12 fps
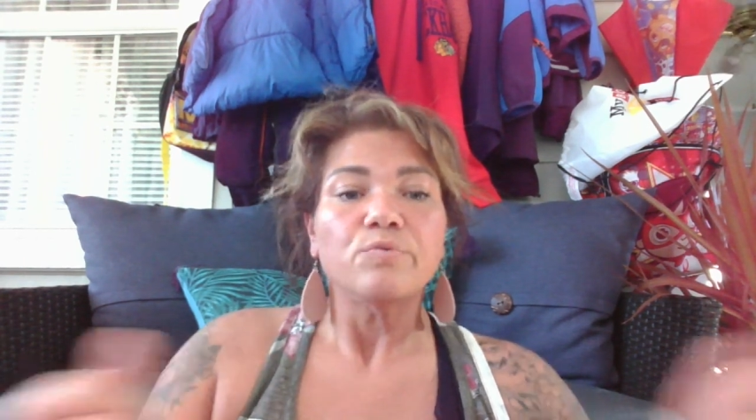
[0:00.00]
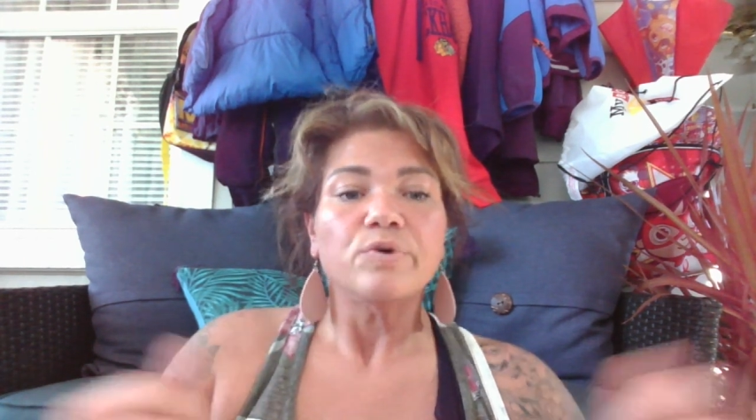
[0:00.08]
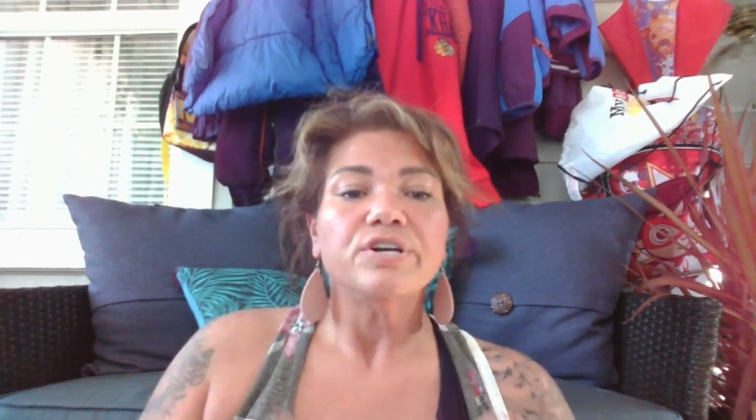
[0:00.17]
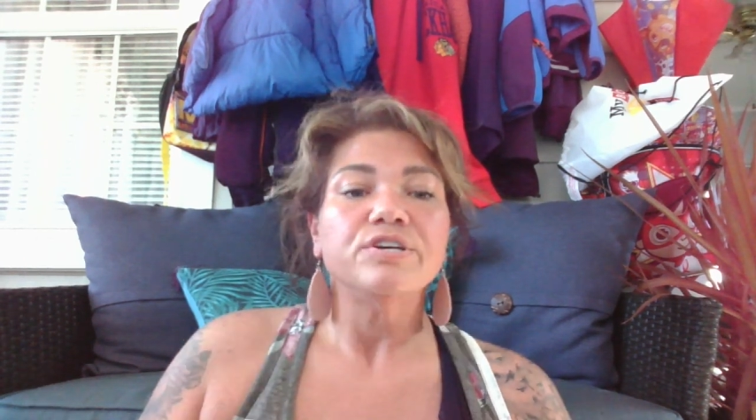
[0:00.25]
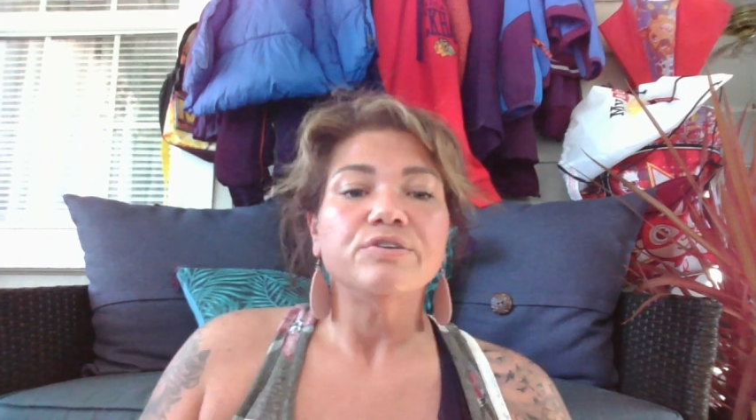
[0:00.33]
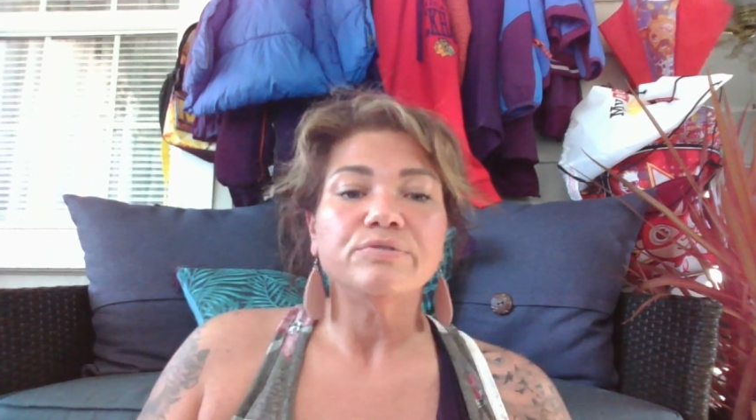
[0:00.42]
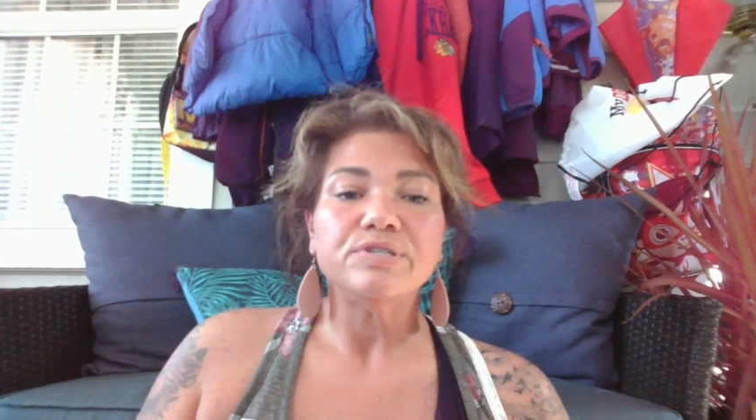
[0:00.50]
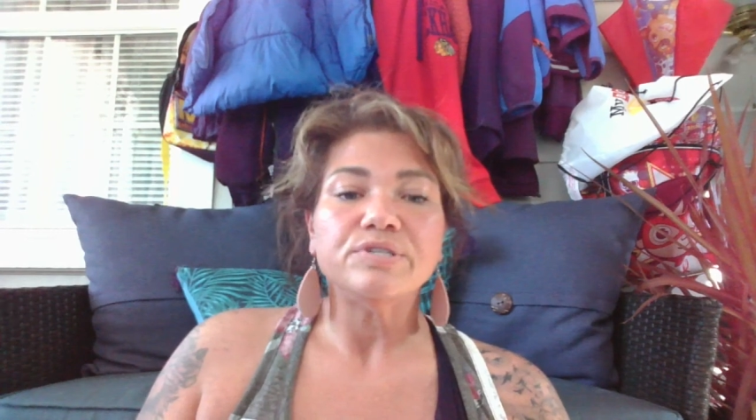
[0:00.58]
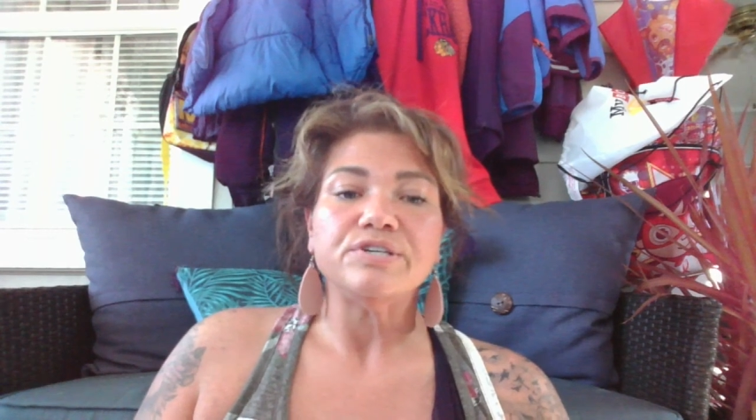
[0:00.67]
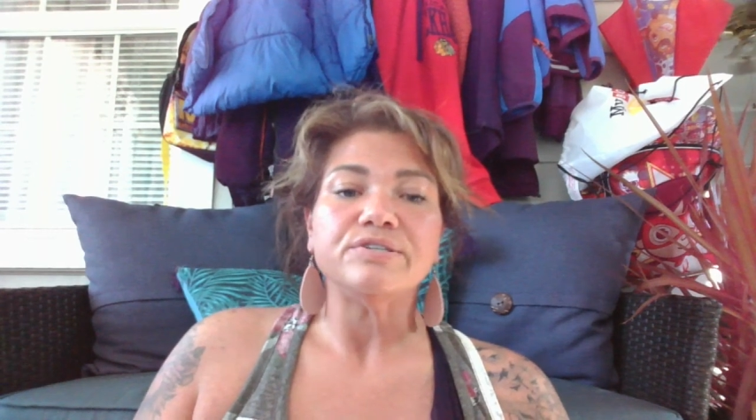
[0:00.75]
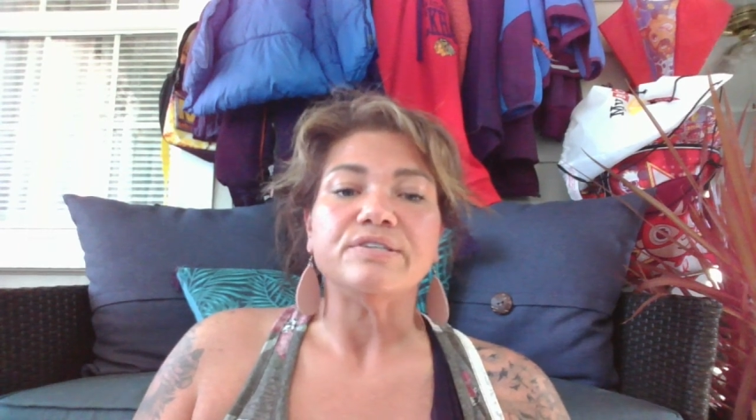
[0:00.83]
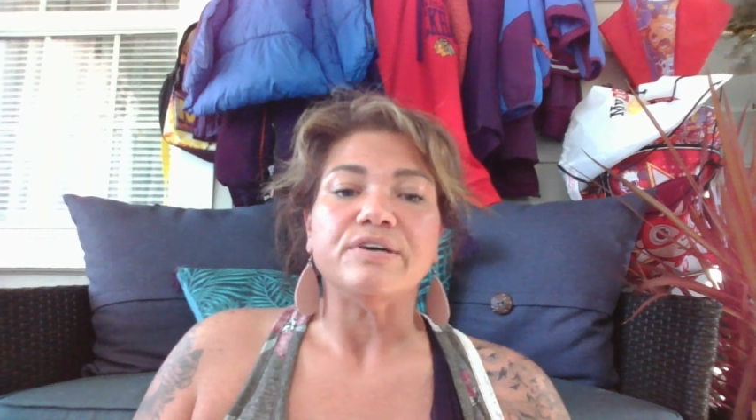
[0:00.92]
Where do you
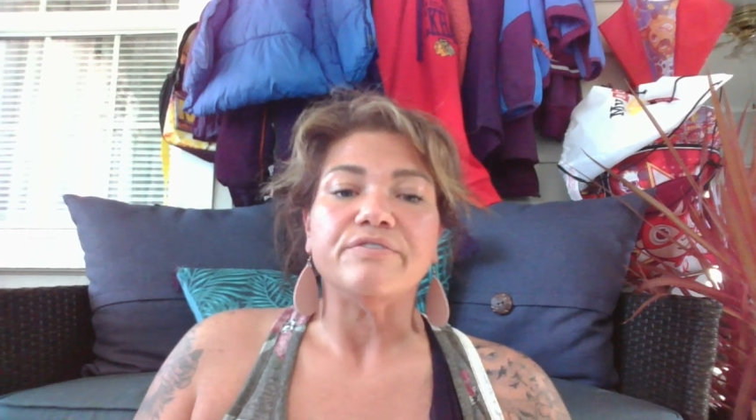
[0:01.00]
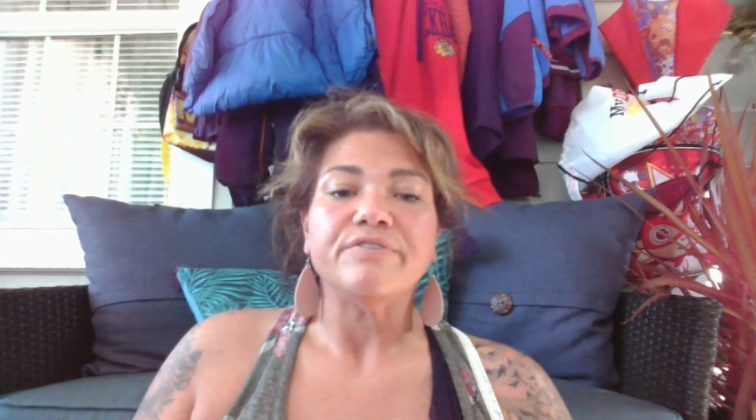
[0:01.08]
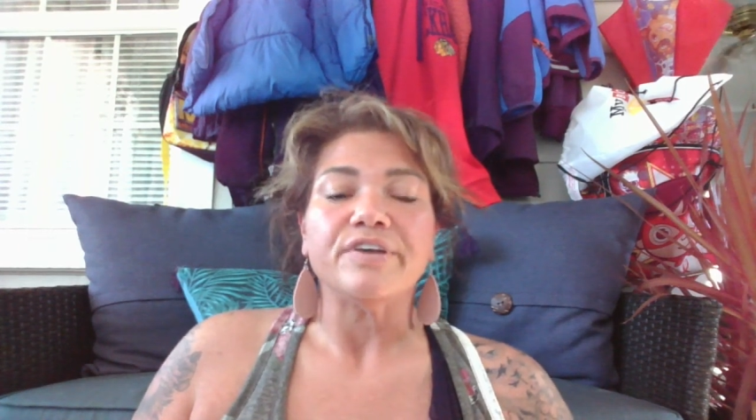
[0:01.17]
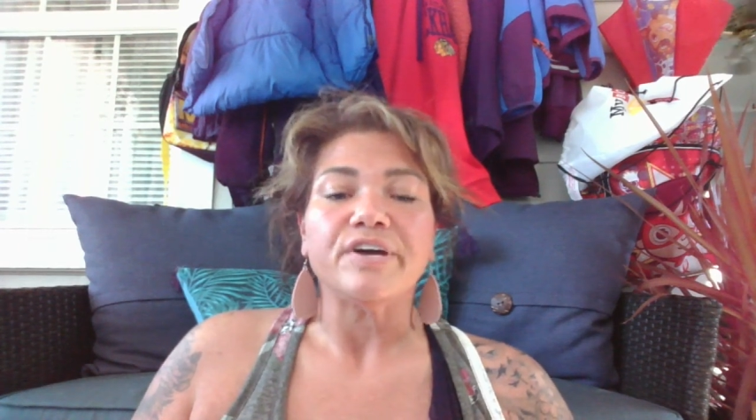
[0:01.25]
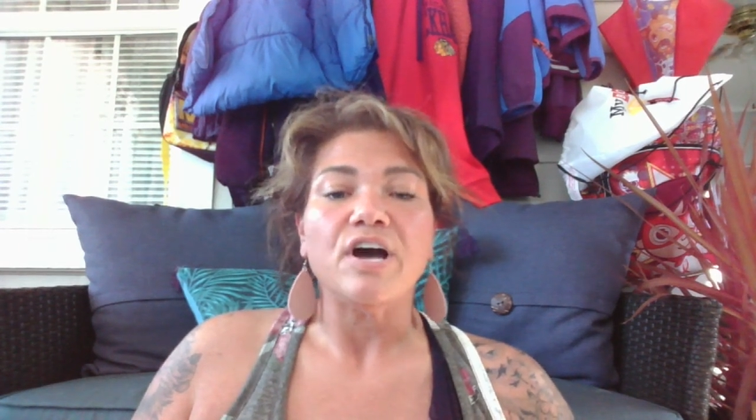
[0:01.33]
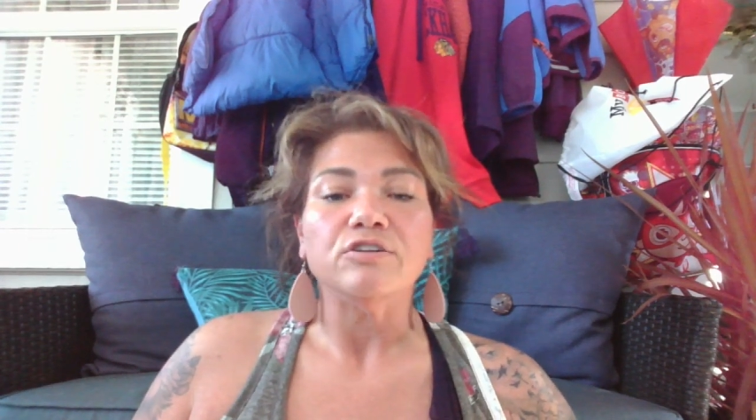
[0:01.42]
see yourself on the